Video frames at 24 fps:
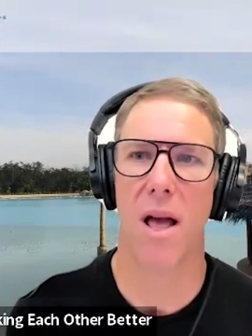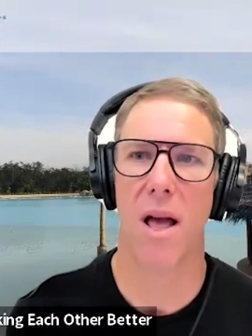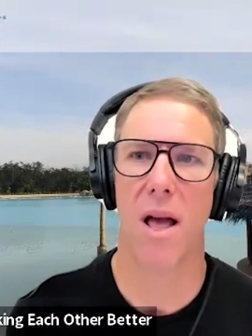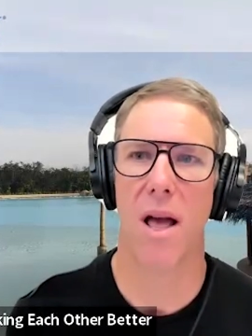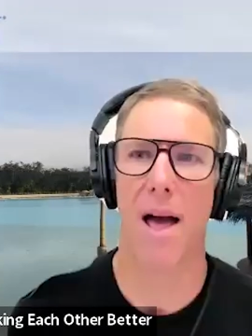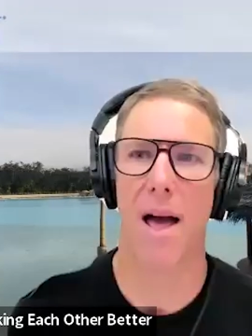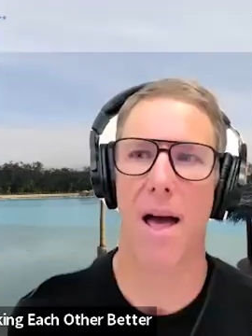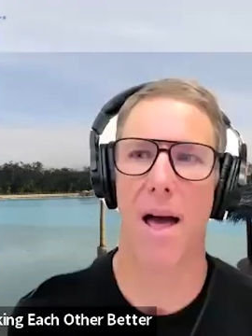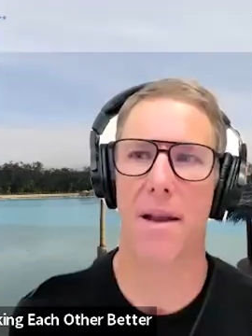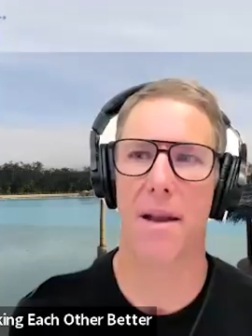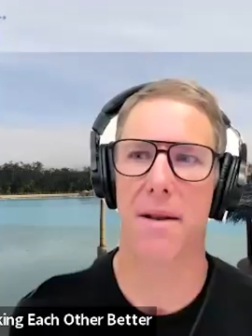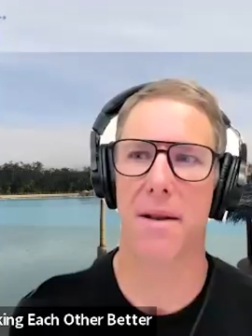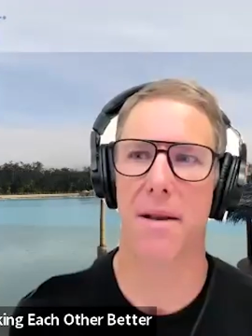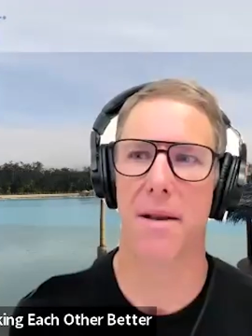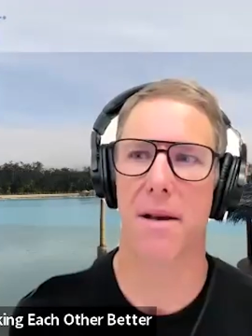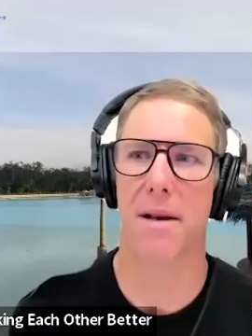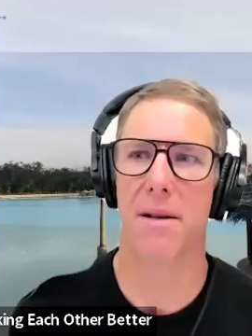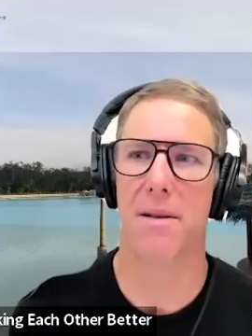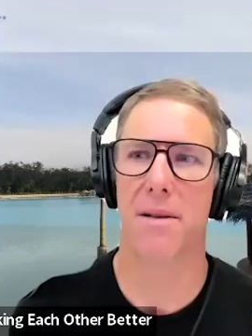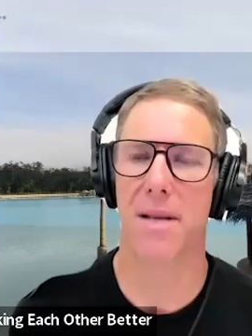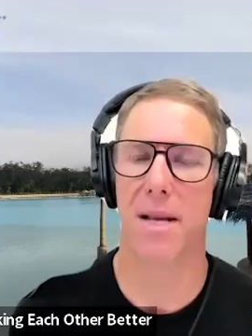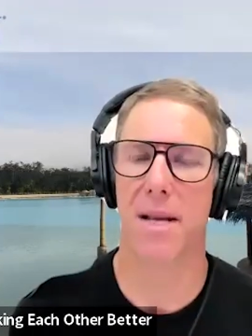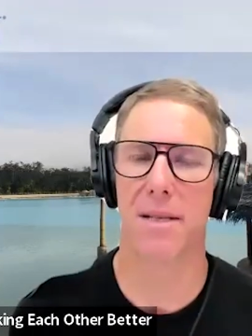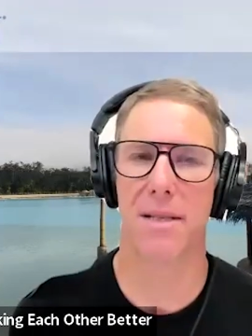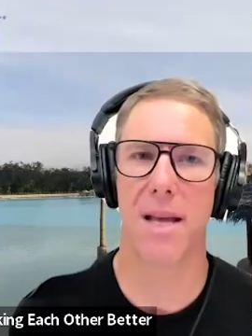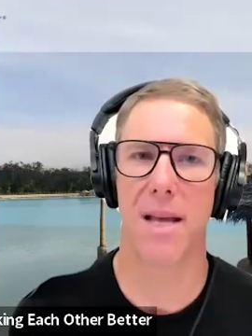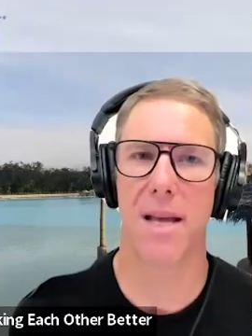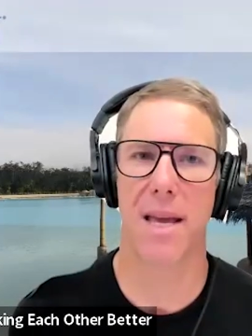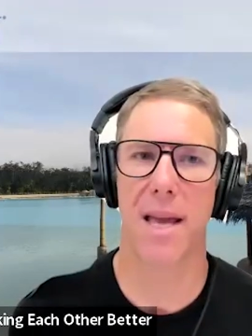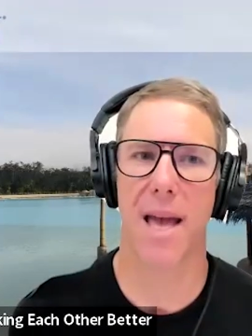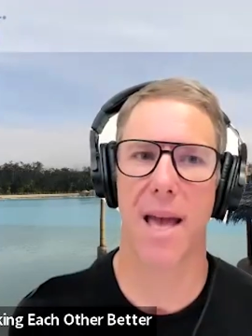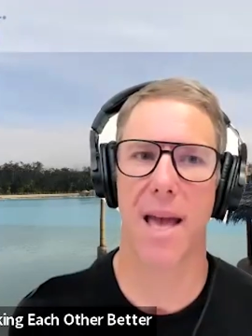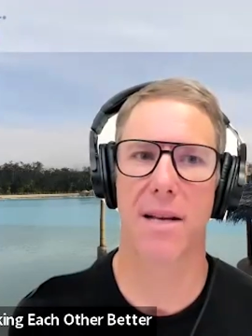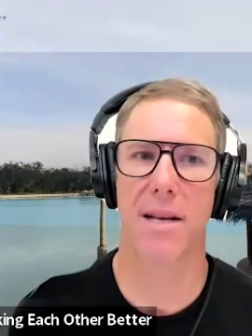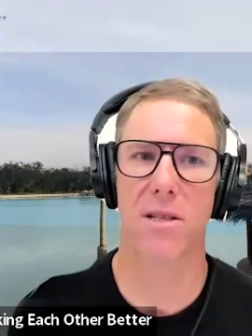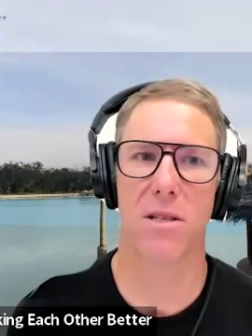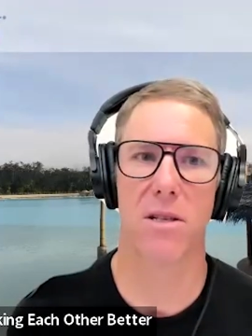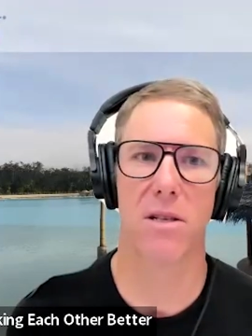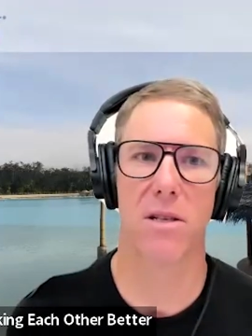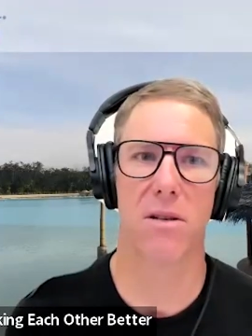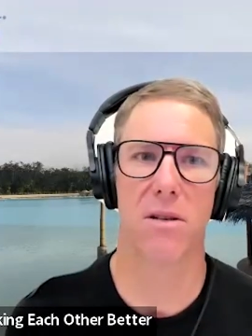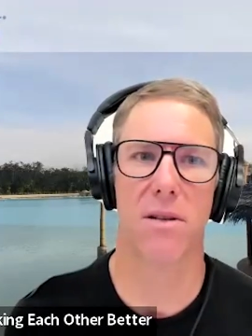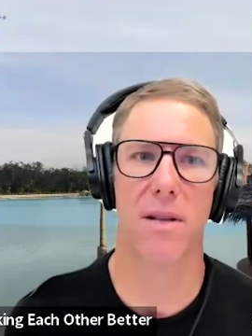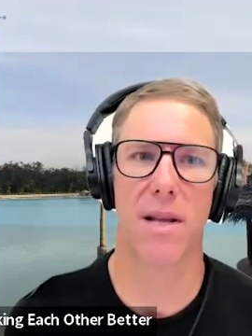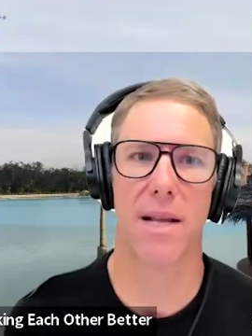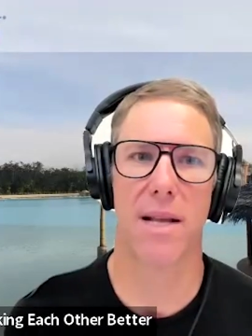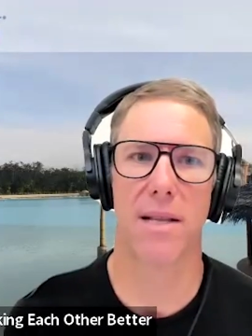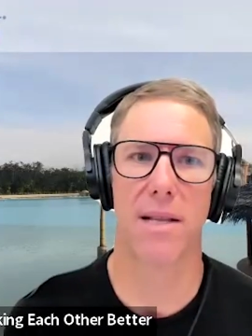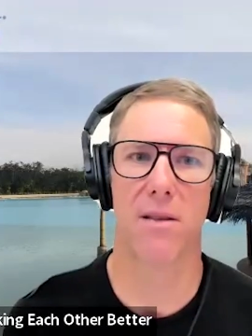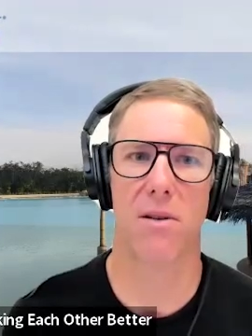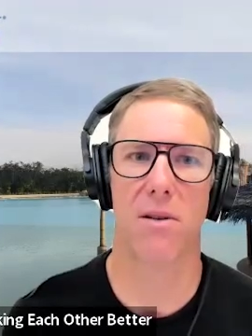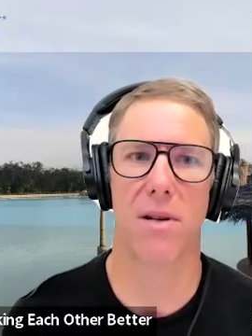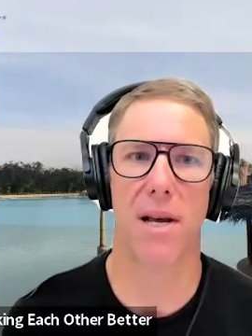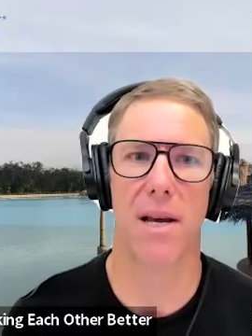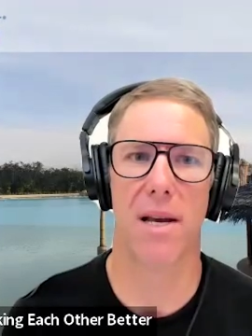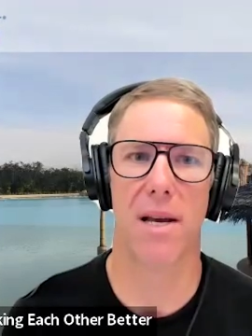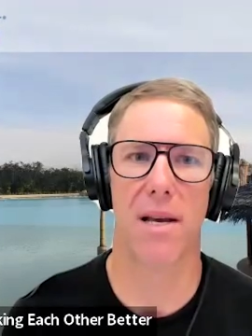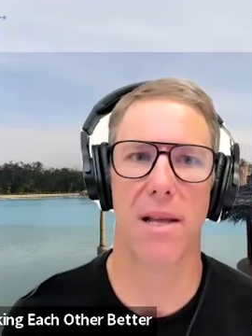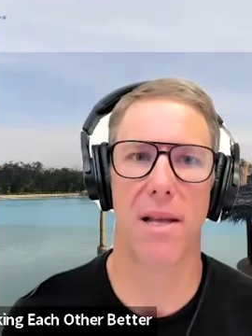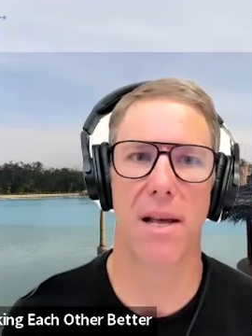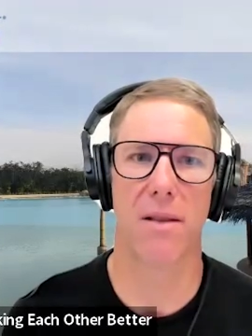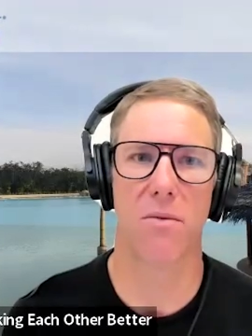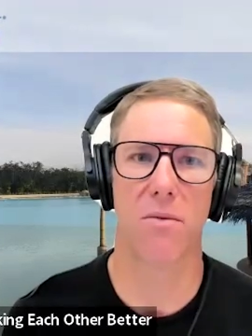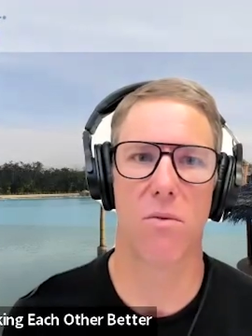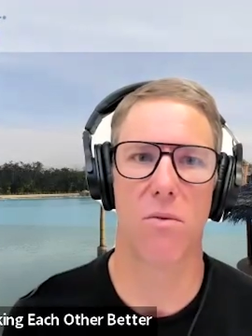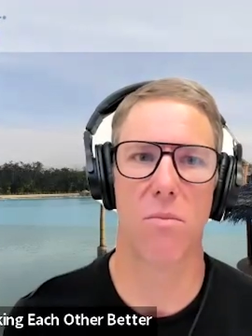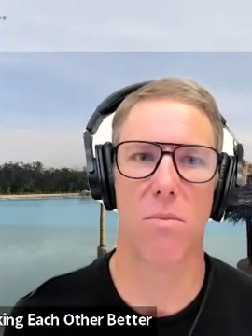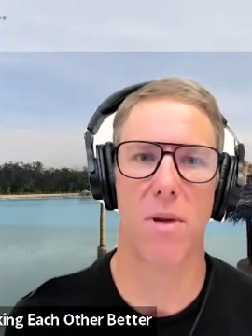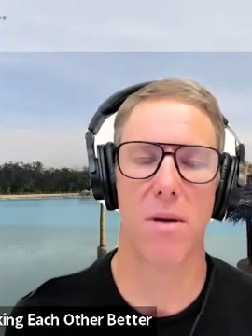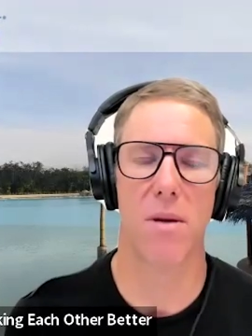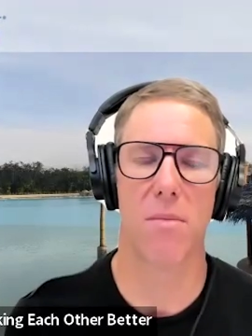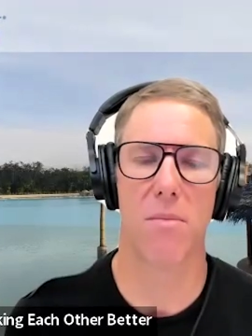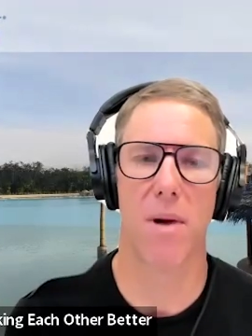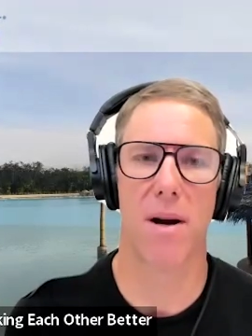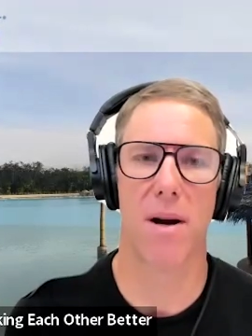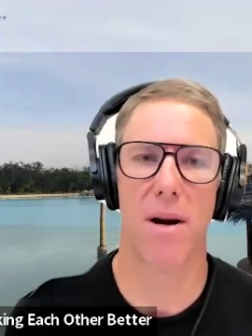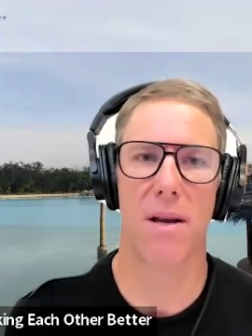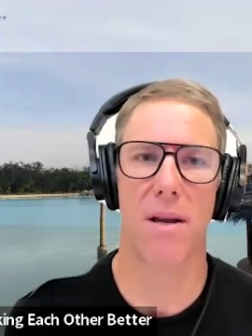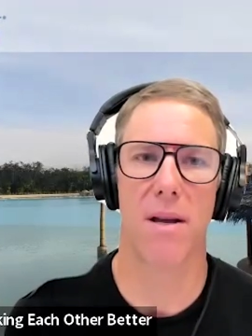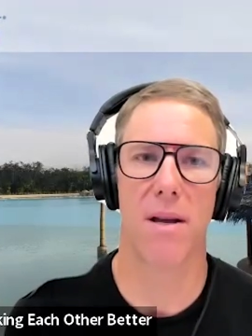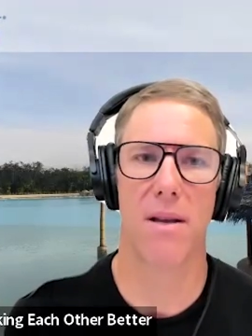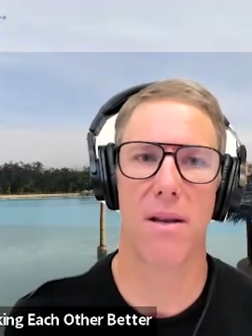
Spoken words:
and just take action on that today. That would be my